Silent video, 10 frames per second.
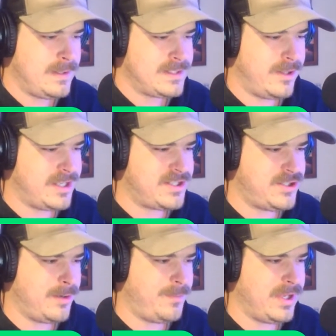So let's
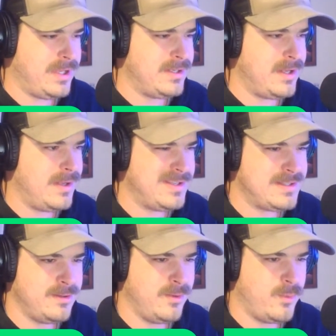jump
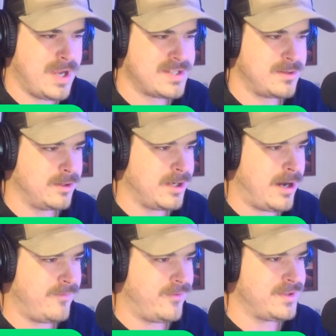into the Western
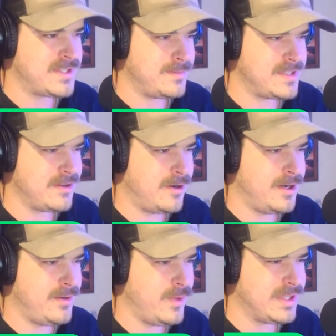Conference,
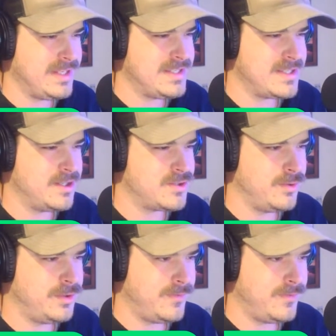starting with the Central